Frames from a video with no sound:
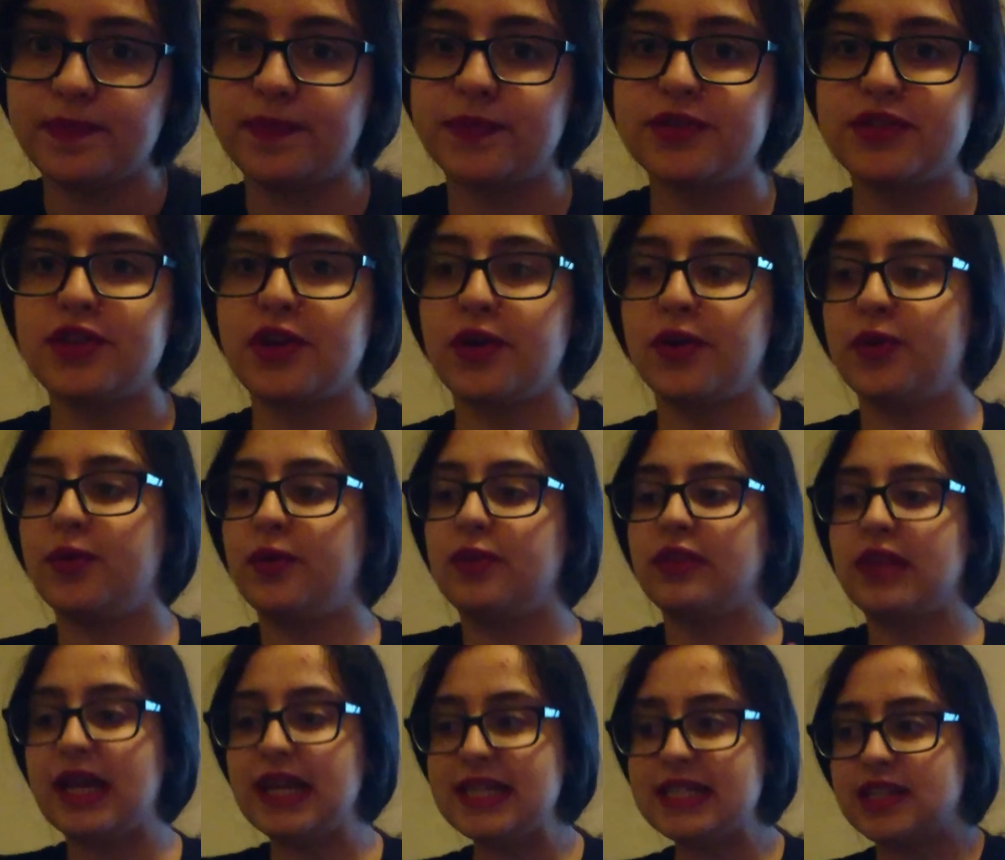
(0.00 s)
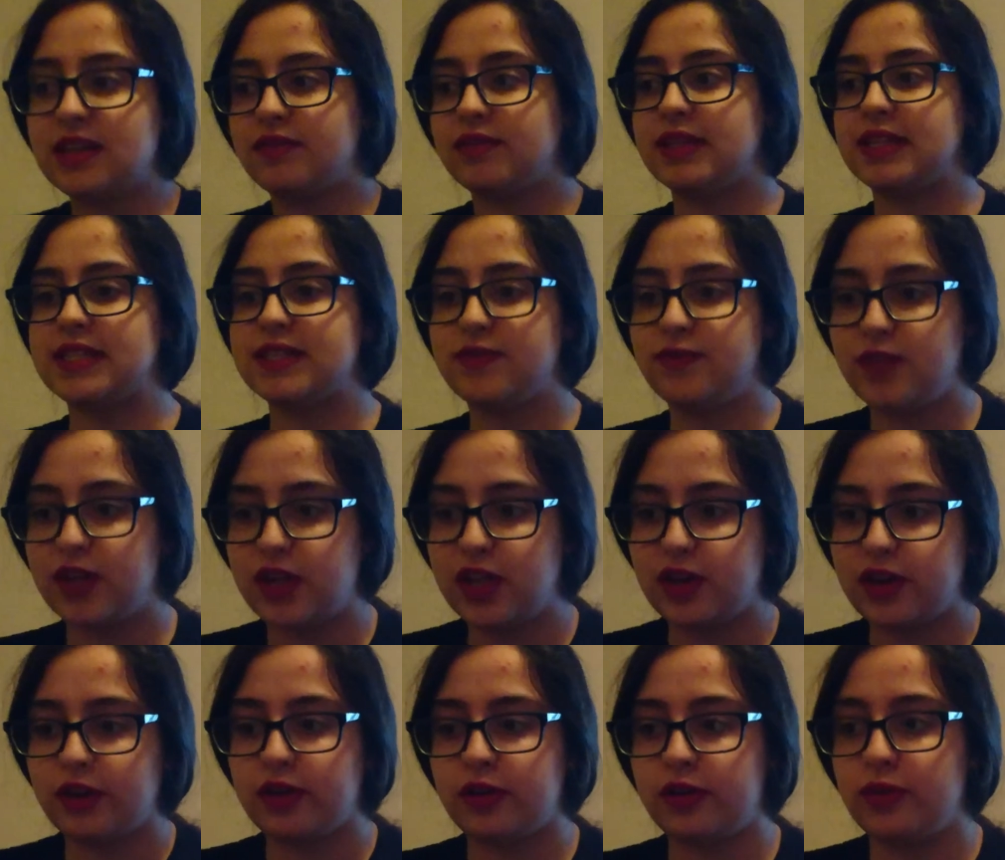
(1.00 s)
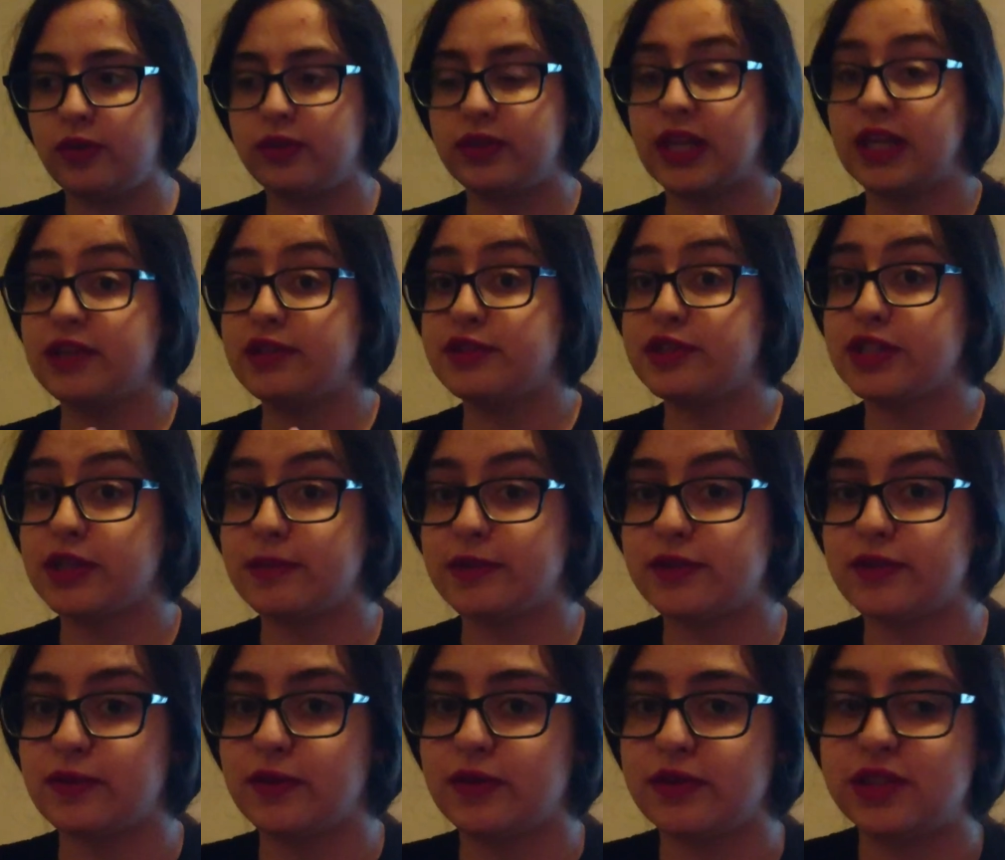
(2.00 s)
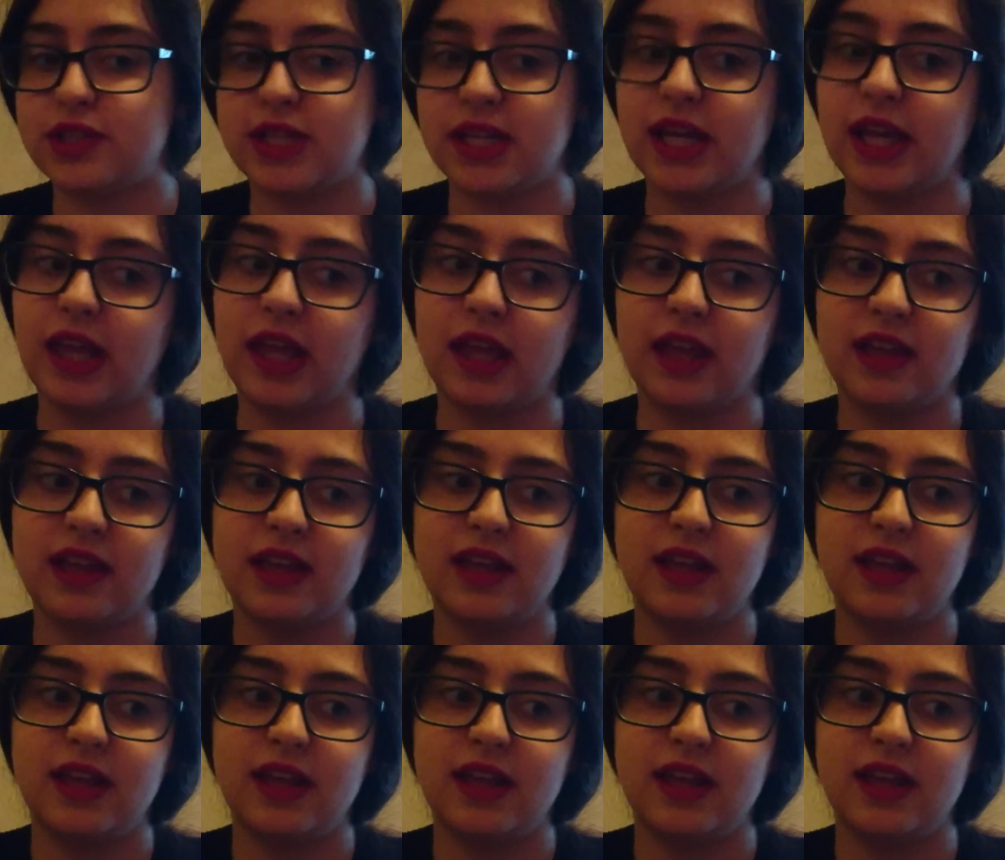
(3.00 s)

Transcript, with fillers: So that is it for this video. Thank you so much for watching